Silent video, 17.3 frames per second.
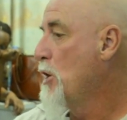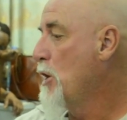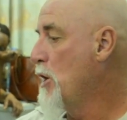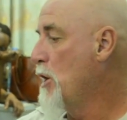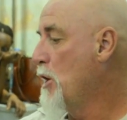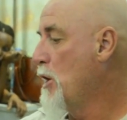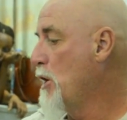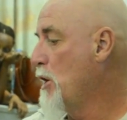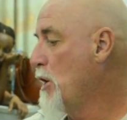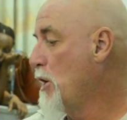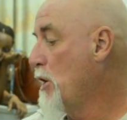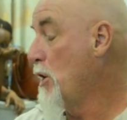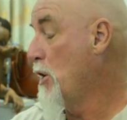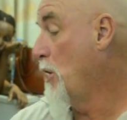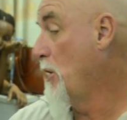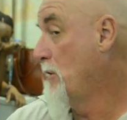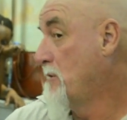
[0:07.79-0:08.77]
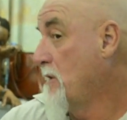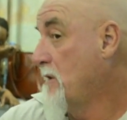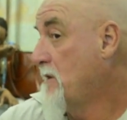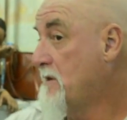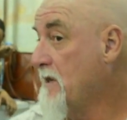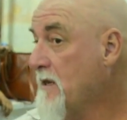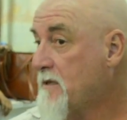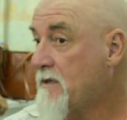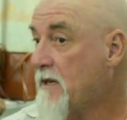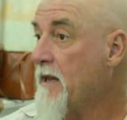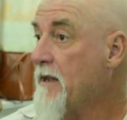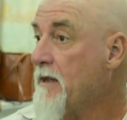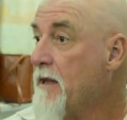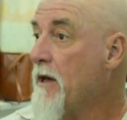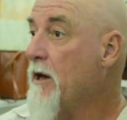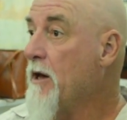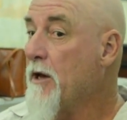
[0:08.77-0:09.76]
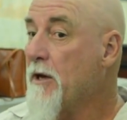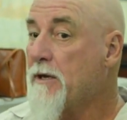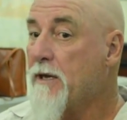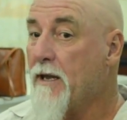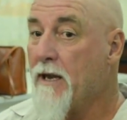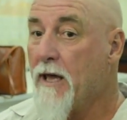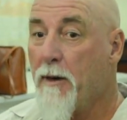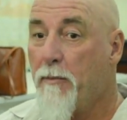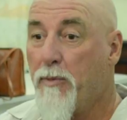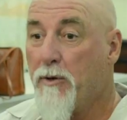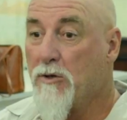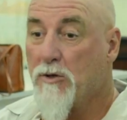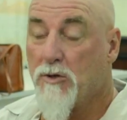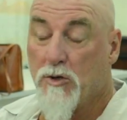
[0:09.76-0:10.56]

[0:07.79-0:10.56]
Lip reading: and that things can happen.